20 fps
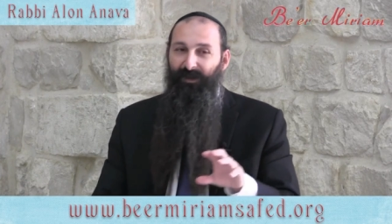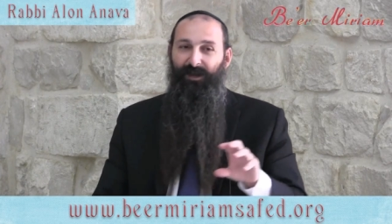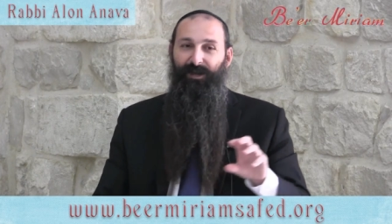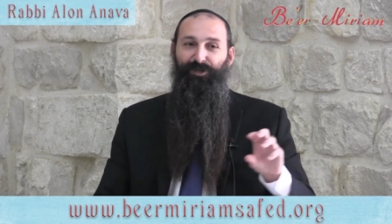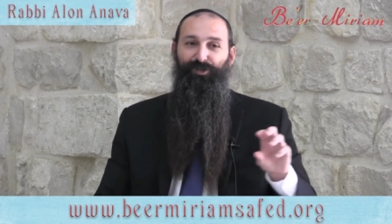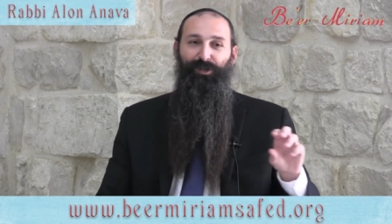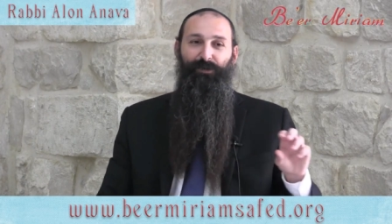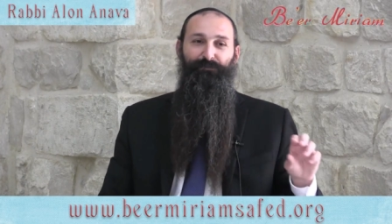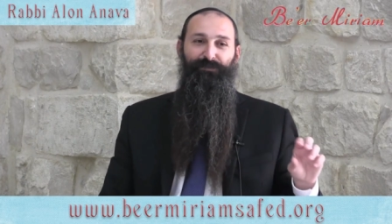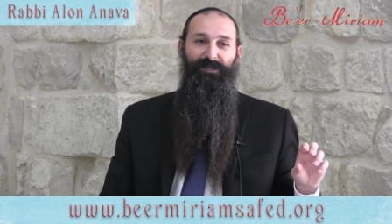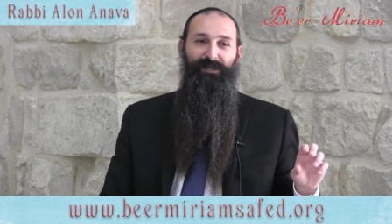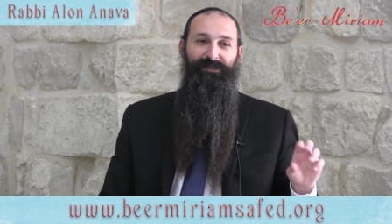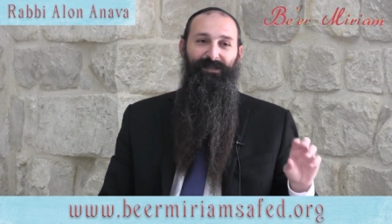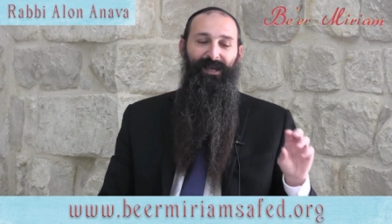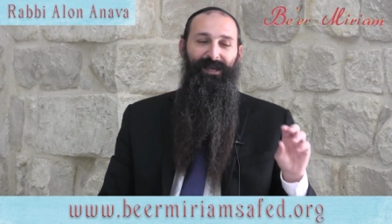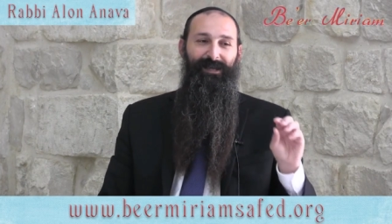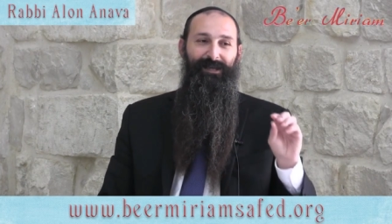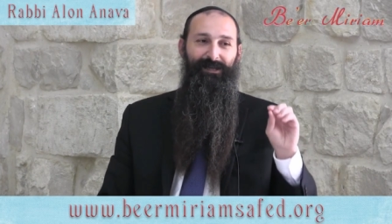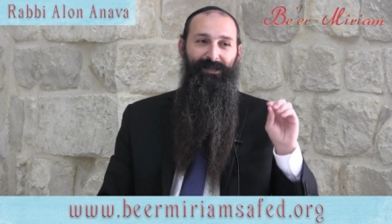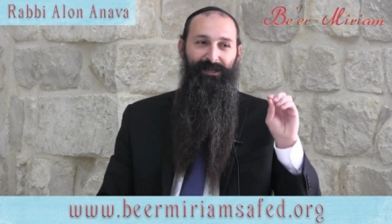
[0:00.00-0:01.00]
Hashem says,
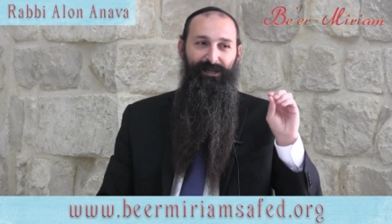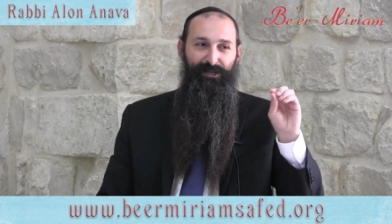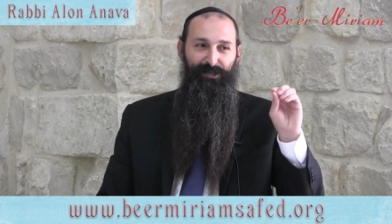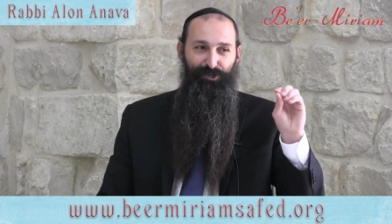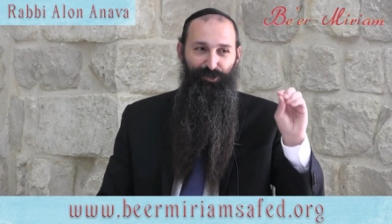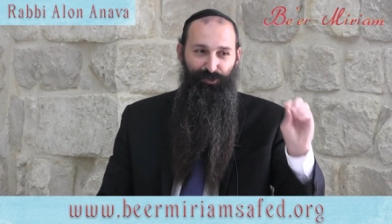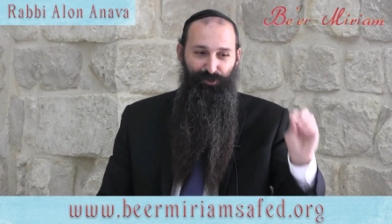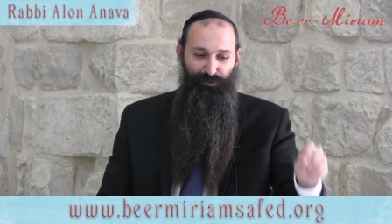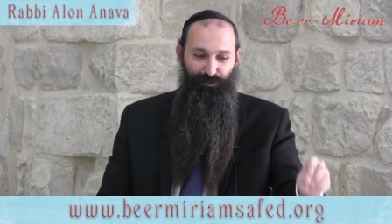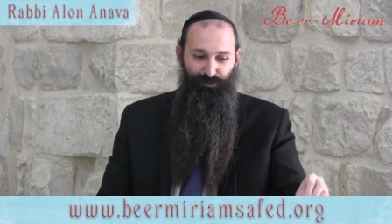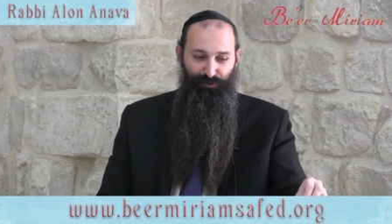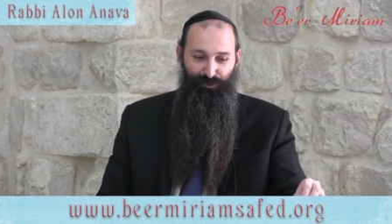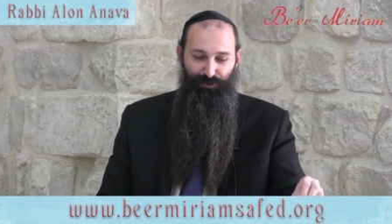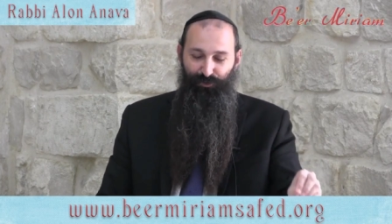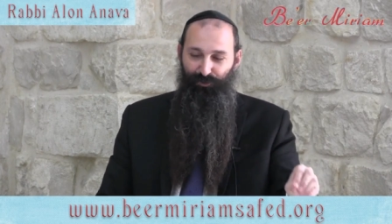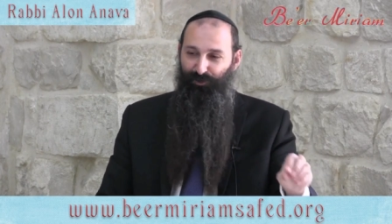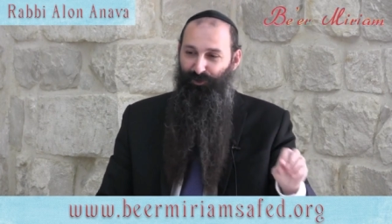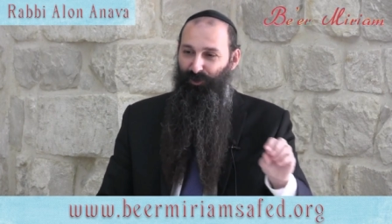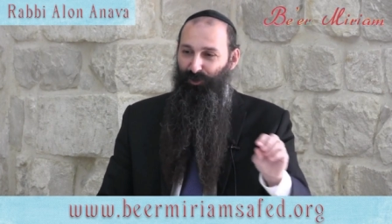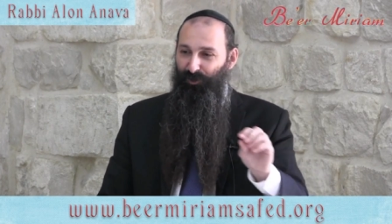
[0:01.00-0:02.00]
I need you
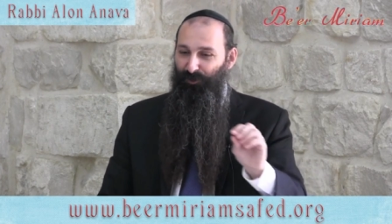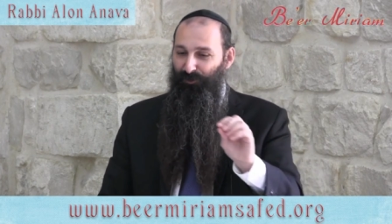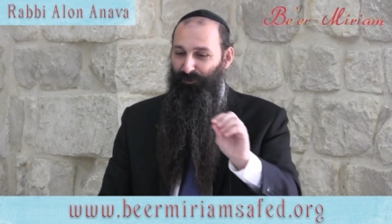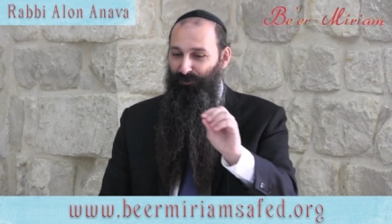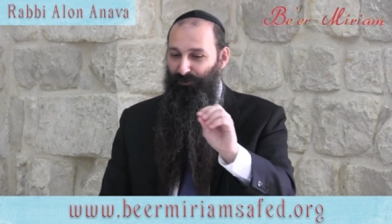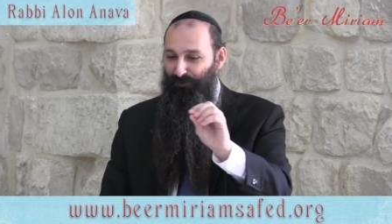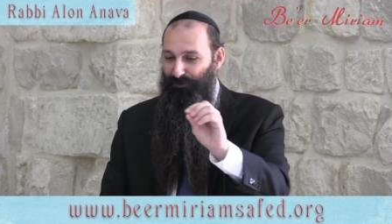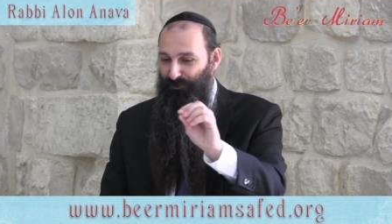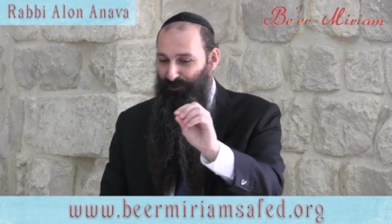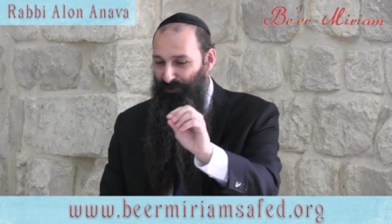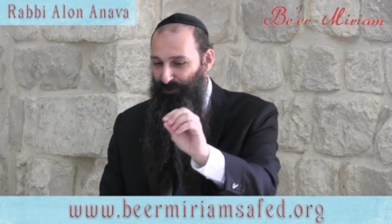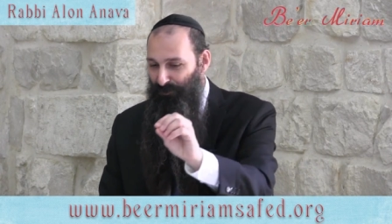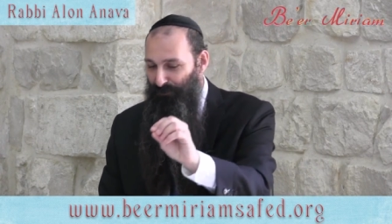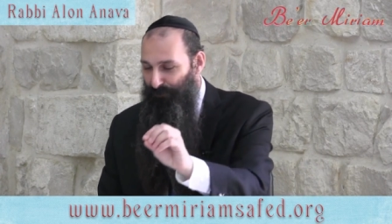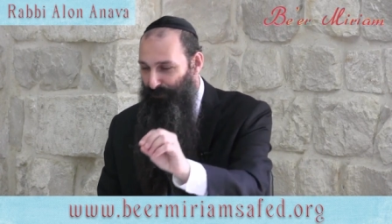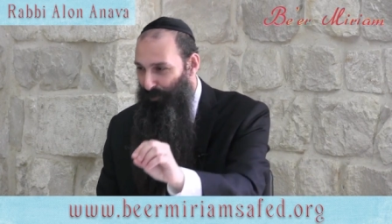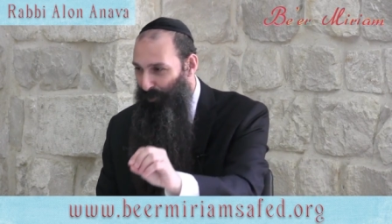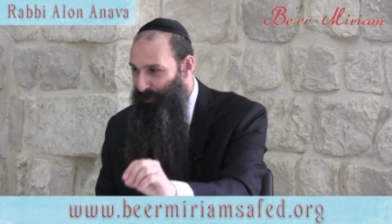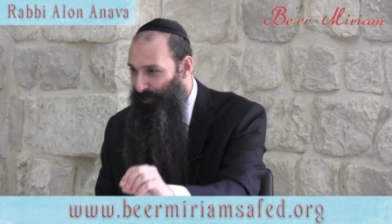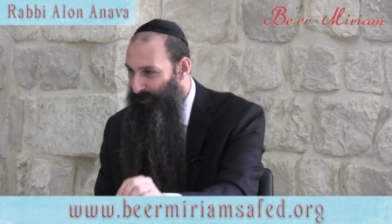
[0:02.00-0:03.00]
to go to
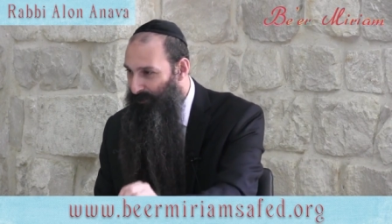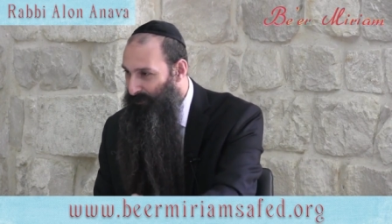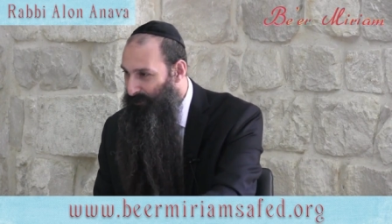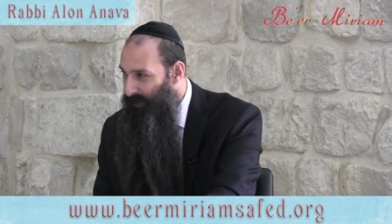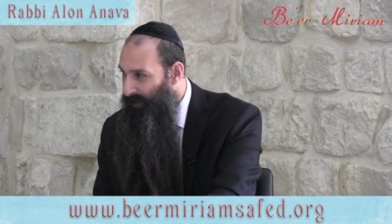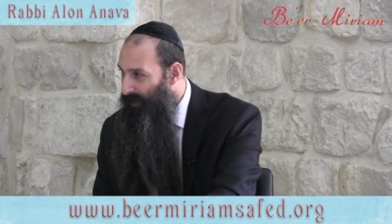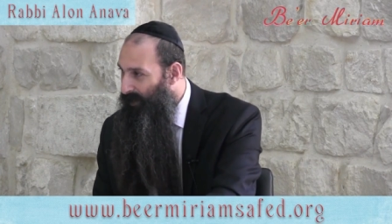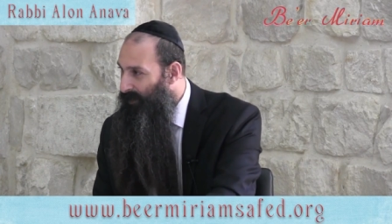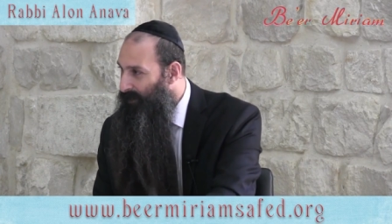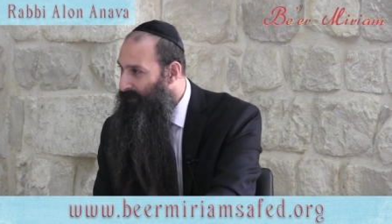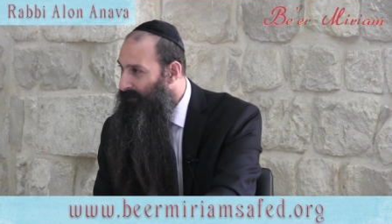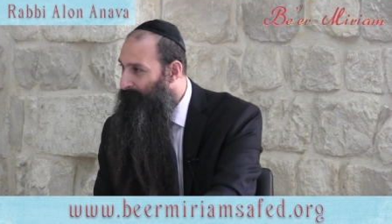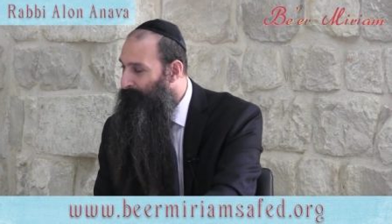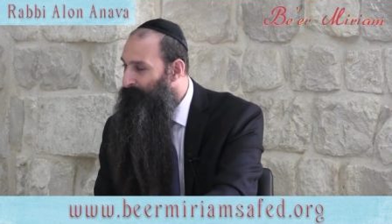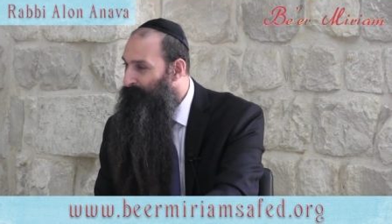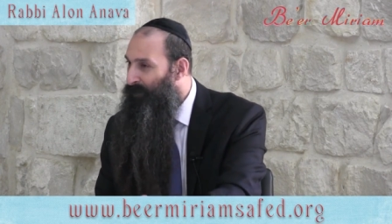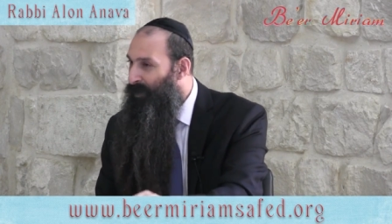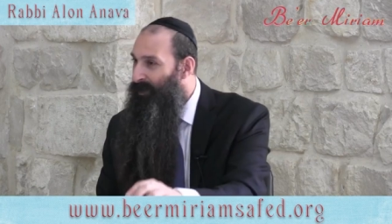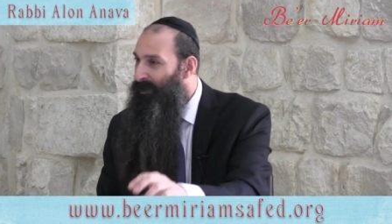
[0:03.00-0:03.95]
point A,